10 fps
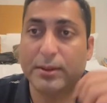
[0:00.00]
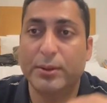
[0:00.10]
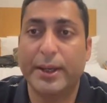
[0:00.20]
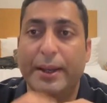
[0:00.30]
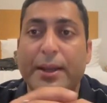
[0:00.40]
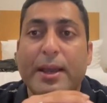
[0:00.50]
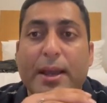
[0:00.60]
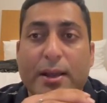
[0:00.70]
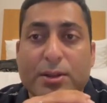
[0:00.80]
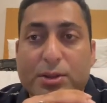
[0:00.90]
Okay,
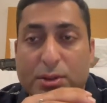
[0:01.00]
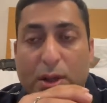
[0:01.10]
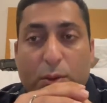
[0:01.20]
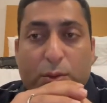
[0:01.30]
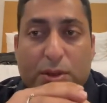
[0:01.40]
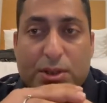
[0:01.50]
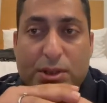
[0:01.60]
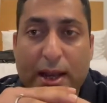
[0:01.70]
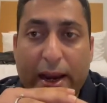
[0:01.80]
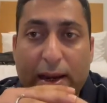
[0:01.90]
now the
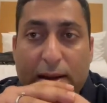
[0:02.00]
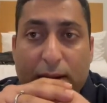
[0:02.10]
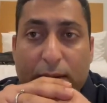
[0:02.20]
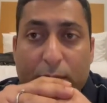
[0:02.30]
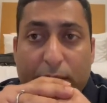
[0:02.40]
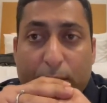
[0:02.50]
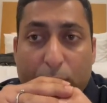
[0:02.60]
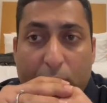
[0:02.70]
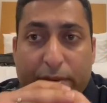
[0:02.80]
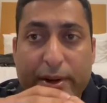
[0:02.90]
child in
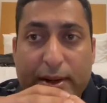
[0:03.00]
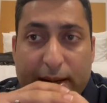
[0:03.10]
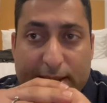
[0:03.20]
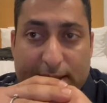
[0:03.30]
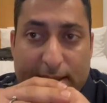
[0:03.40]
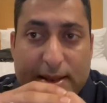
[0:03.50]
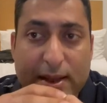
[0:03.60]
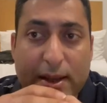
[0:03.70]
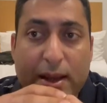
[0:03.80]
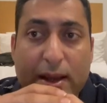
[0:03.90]
moderate cases,
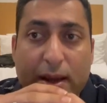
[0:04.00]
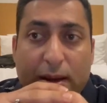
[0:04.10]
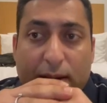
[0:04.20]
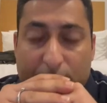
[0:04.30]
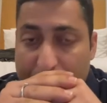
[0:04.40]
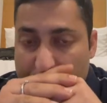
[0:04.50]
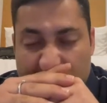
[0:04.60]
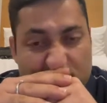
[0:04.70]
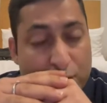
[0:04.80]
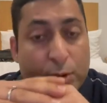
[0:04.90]

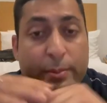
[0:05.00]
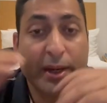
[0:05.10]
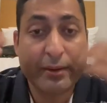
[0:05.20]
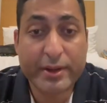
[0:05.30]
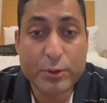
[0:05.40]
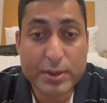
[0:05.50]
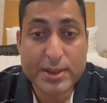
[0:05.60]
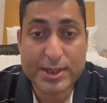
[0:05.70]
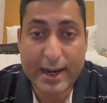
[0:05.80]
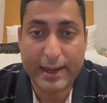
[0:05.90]
what should be given to the
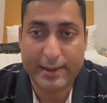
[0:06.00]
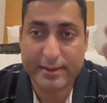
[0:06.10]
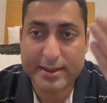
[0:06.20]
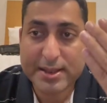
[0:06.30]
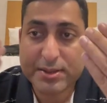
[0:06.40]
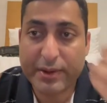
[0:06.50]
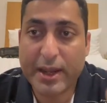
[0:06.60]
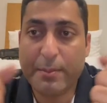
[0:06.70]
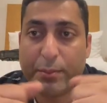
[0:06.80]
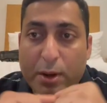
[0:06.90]
child? This is very
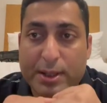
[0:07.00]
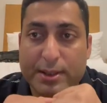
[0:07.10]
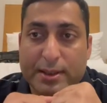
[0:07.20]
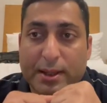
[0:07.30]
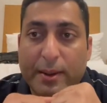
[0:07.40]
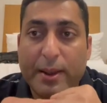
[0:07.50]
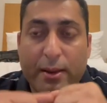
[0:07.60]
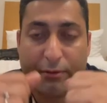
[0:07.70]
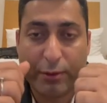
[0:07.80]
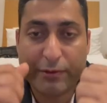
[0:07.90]
important.
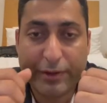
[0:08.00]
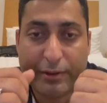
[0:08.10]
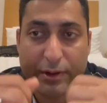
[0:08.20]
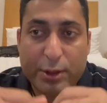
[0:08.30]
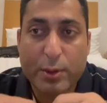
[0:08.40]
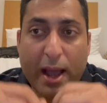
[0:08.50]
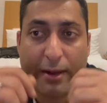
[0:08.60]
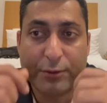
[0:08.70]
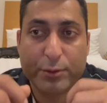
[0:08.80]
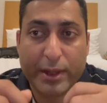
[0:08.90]
For fever, you
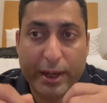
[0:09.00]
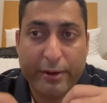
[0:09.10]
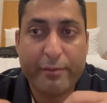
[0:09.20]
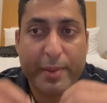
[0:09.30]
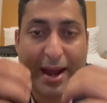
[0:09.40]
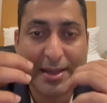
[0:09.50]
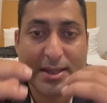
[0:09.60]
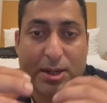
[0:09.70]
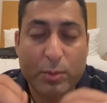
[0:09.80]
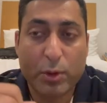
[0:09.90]
have to give
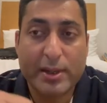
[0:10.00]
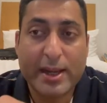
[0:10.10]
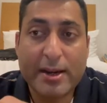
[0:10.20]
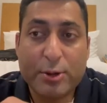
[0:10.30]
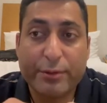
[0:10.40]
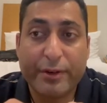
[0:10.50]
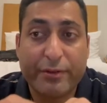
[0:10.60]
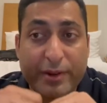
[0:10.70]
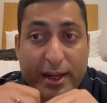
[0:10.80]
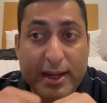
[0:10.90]
paracetamol 10 to
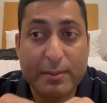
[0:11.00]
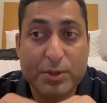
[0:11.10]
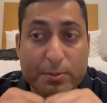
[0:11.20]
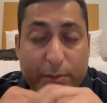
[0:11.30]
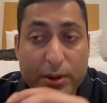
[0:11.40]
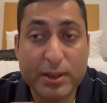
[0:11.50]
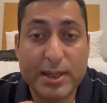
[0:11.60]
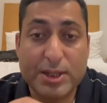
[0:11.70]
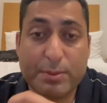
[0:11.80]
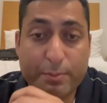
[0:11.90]
15 mg per
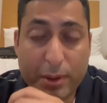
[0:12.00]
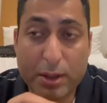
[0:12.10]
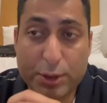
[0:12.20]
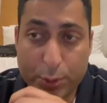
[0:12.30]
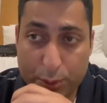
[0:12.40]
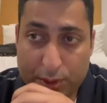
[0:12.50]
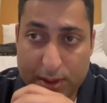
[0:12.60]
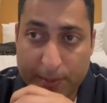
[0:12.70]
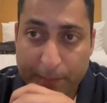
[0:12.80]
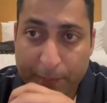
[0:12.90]
kg per
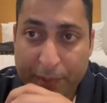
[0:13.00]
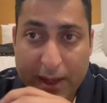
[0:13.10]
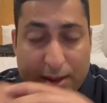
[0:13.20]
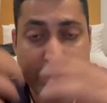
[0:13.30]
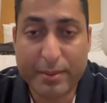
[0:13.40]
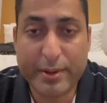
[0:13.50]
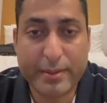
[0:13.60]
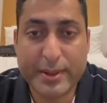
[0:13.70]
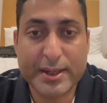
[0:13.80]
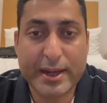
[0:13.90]
dose. It may be
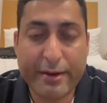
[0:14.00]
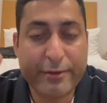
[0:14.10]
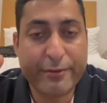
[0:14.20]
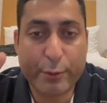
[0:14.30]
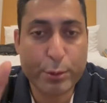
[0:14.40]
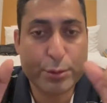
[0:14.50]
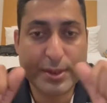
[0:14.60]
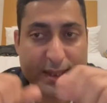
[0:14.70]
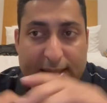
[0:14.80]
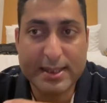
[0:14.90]
repeated every 4 to
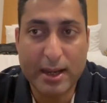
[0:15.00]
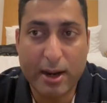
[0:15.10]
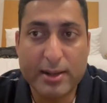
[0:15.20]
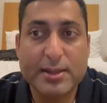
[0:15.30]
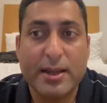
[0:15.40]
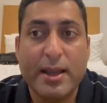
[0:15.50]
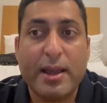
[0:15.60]
6 hours.